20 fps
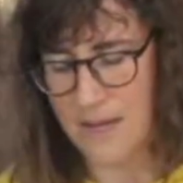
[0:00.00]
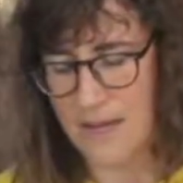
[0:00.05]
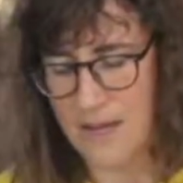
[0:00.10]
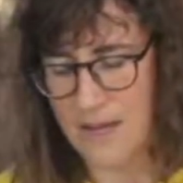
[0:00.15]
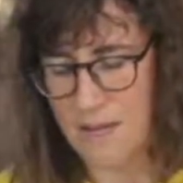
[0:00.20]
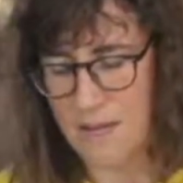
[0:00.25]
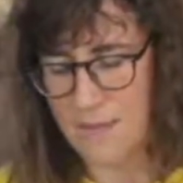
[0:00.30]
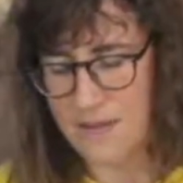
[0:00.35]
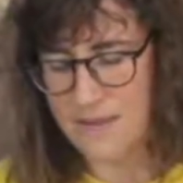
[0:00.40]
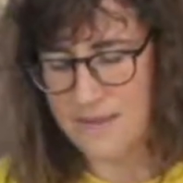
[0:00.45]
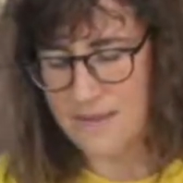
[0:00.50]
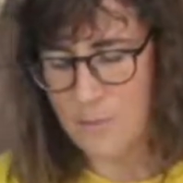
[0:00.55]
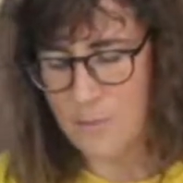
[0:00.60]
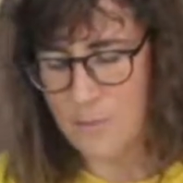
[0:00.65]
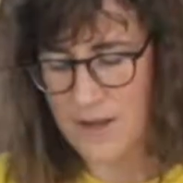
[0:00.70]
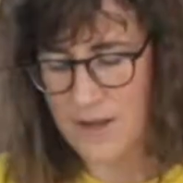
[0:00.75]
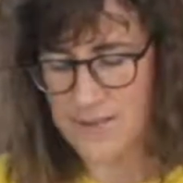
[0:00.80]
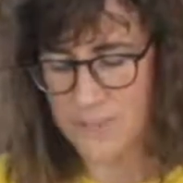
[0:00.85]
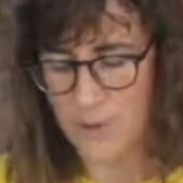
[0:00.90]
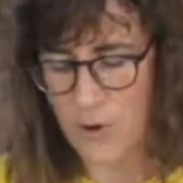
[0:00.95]
And even so,
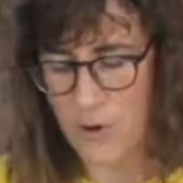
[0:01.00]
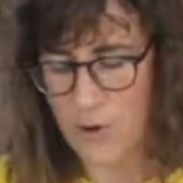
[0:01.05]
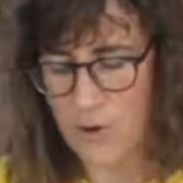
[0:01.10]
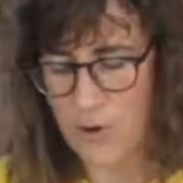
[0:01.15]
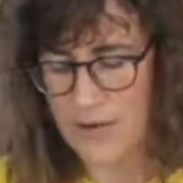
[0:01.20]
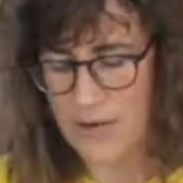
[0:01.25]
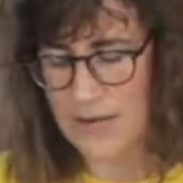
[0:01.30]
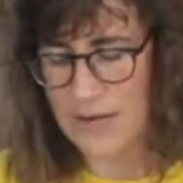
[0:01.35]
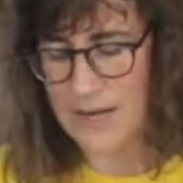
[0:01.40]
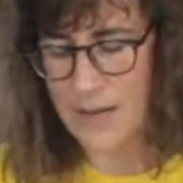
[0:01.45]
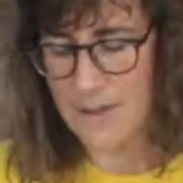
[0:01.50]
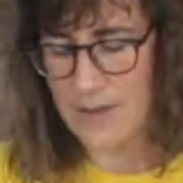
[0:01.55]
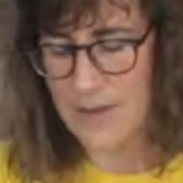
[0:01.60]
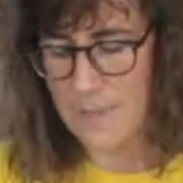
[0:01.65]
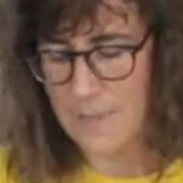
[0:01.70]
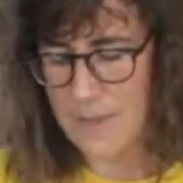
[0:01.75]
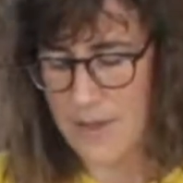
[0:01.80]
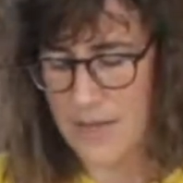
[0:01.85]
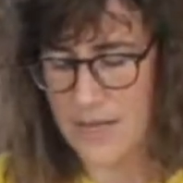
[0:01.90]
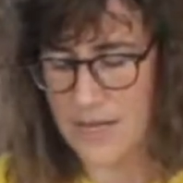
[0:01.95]
mine's broken a little bit,
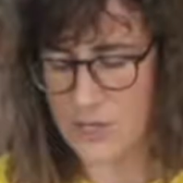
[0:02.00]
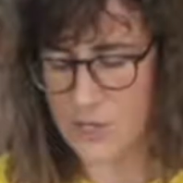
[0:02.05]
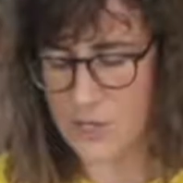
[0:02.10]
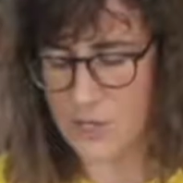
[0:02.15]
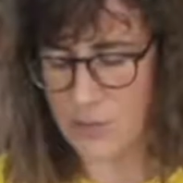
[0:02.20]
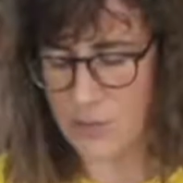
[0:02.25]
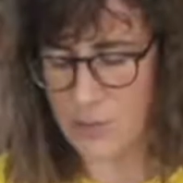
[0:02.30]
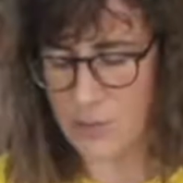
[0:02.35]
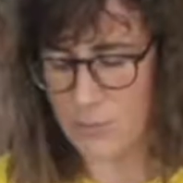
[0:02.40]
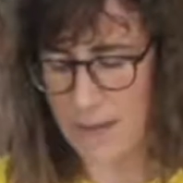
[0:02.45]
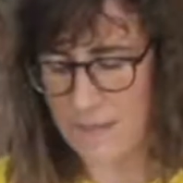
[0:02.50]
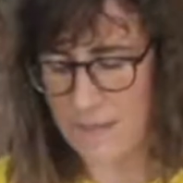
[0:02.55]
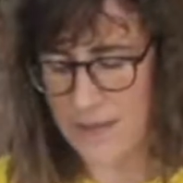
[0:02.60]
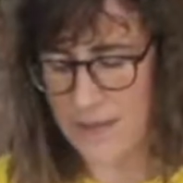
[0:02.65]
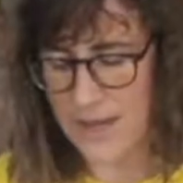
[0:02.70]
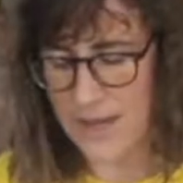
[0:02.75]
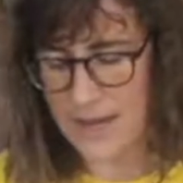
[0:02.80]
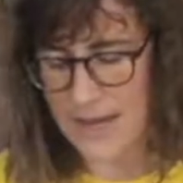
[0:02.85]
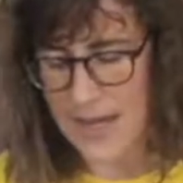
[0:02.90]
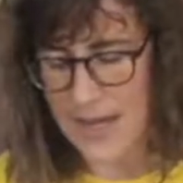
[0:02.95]
but I can just wrap
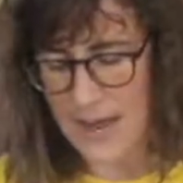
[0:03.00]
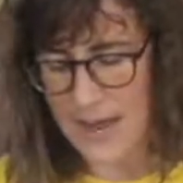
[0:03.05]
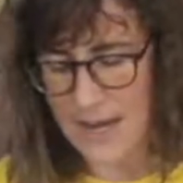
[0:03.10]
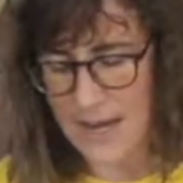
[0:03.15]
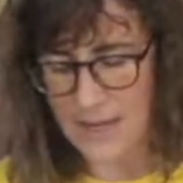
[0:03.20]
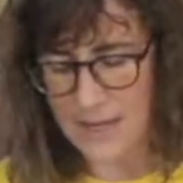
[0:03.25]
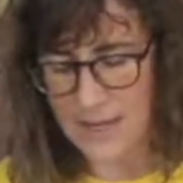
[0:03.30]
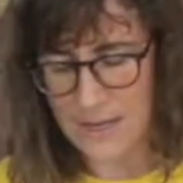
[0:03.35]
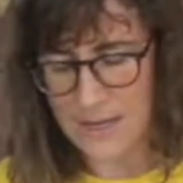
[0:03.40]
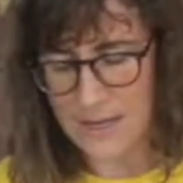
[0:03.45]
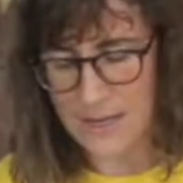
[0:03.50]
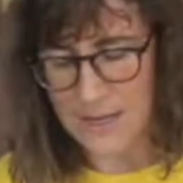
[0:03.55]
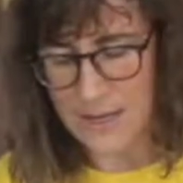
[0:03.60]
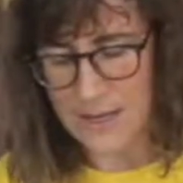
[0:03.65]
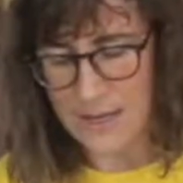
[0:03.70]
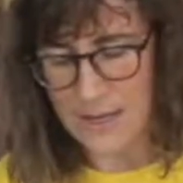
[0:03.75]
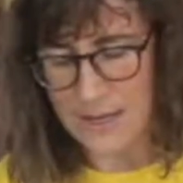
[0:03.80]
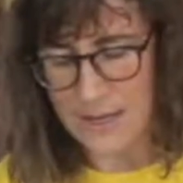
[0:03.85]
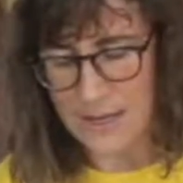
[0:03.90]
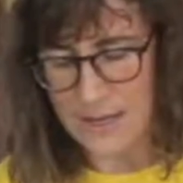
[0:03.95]
it again
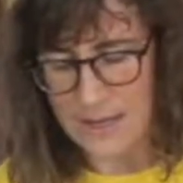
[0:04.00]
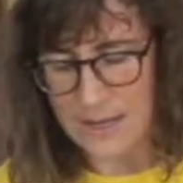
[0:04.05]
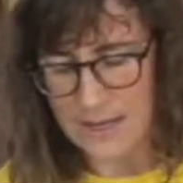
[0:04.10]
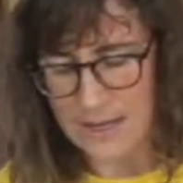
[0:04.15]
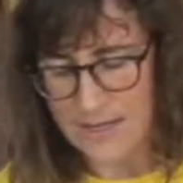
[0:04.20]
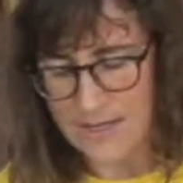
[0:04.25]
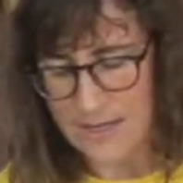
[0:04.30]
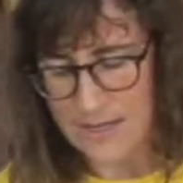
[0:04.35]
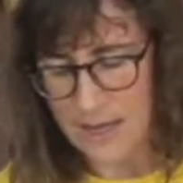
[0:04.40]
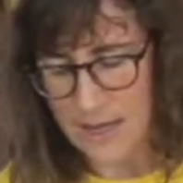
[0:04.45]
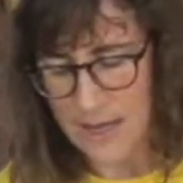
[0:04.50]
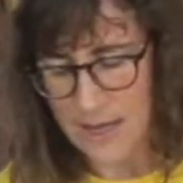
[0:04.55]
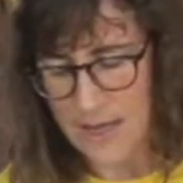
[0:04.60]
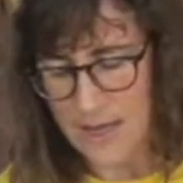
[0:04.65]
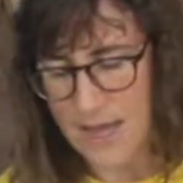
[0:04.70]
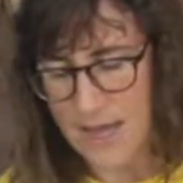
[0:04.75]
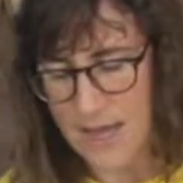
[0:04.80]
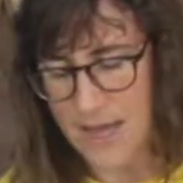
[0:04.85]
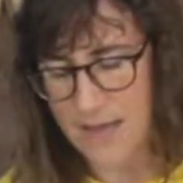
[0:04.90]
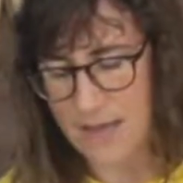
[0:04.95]
and tie
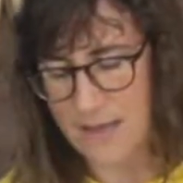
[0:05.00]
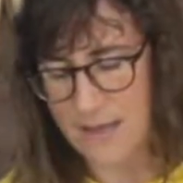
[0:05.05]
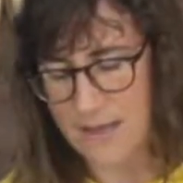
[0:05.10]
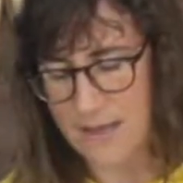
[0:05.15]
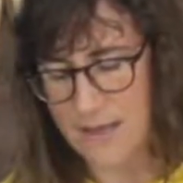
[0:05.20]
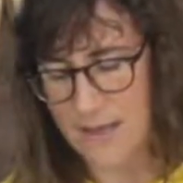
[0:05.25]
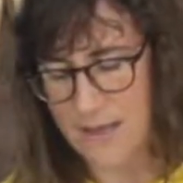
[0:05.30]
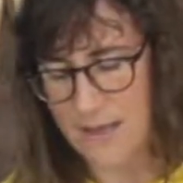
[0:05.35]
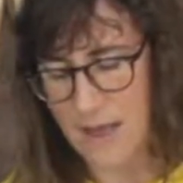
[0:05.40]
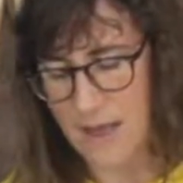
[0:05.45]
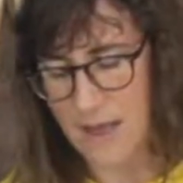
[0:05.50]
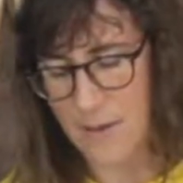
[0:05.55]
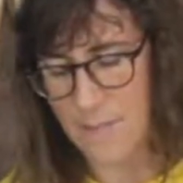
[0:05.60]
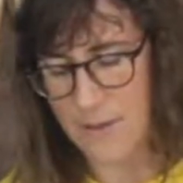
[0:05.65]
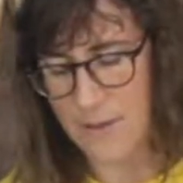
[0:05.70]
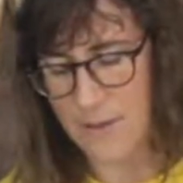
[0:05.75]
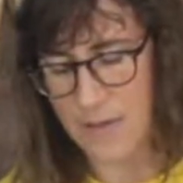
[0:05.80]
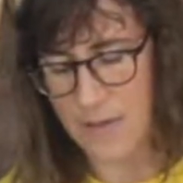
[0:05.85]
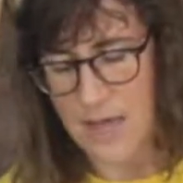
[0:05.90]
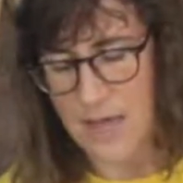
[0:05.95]
it
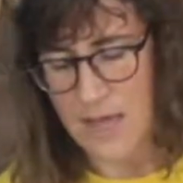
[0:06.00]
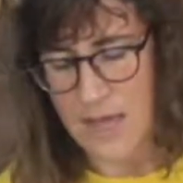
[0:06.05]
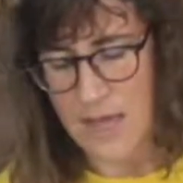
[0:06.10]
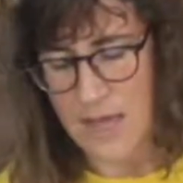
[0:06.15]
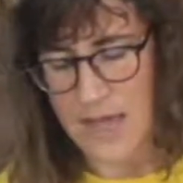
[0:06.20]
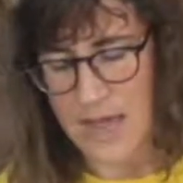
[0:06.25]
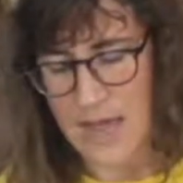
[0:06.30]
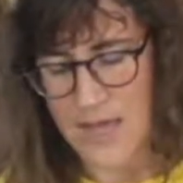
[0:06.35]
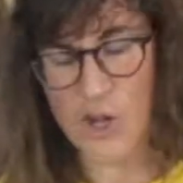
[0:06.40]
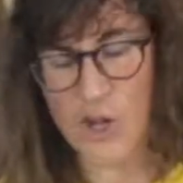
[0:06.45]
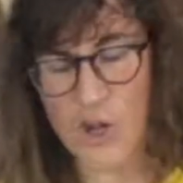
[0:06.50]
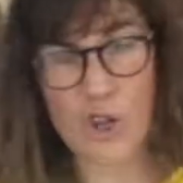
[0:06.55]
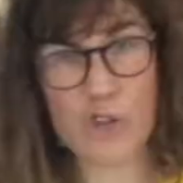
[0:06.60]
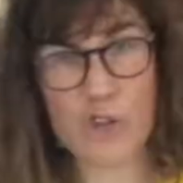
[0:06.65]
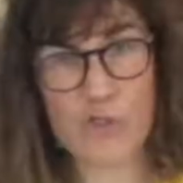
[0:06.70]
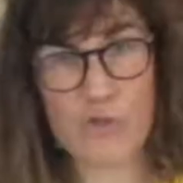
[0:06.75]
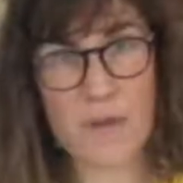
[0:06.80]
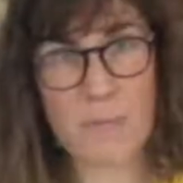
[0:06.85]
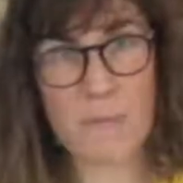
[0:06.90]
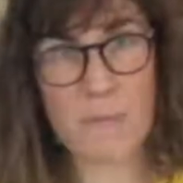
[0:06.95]
up. And you can
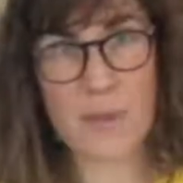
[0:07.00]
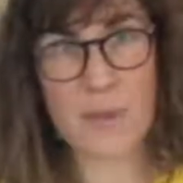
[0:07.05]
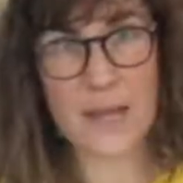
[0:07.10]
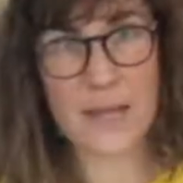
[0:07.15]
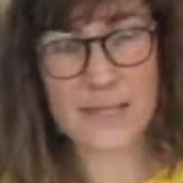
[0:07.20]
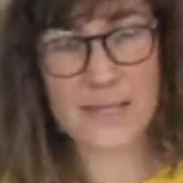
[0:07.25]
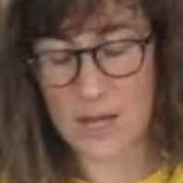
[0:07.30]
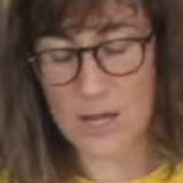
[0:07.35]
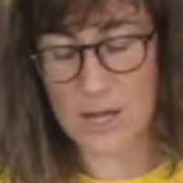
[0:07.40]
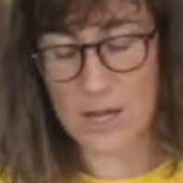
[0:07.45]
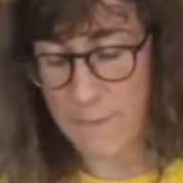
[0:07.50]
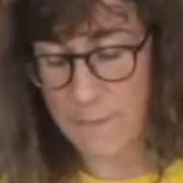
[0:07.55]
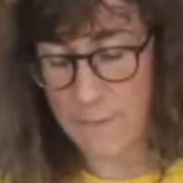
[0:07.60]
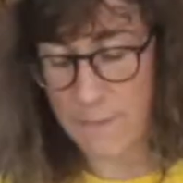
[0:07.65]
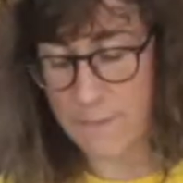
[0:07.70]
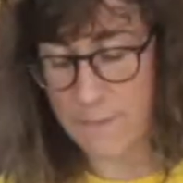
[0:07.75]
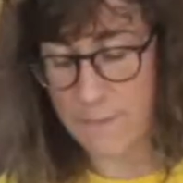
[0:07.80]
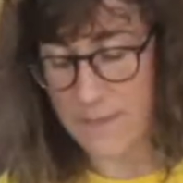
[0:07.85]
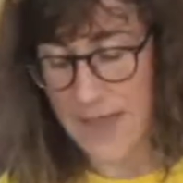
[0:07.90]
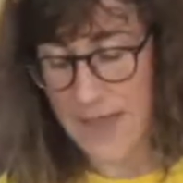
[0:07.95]
trim things
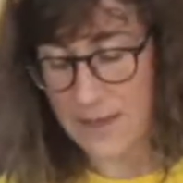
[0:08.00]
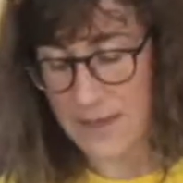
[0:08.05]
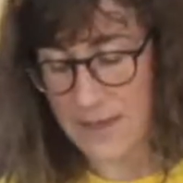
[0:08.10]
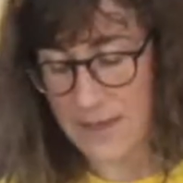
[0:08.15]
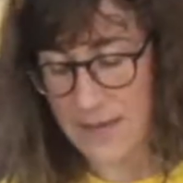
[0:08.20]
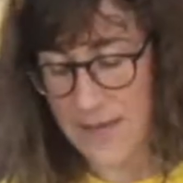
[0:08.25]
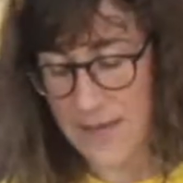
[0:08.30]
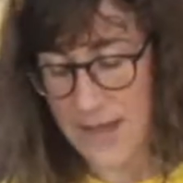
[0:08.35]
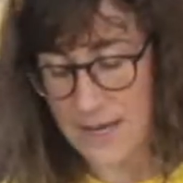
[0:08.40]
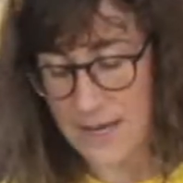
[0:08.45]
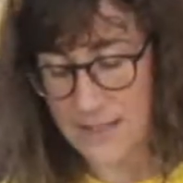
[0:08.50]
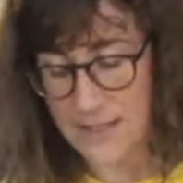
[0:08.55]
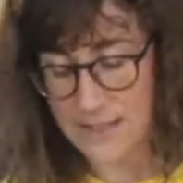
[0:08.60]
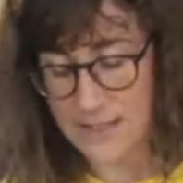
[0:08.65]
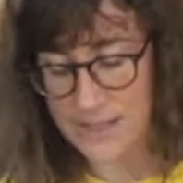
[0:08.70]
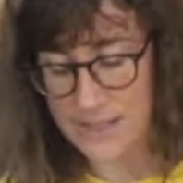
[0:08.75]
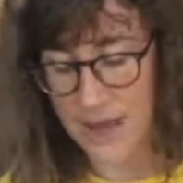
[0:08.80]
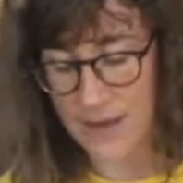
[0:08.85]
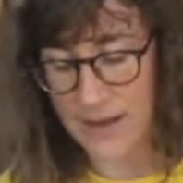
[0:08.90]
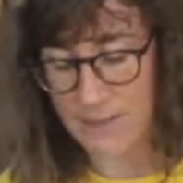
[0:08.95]
off at the end as well.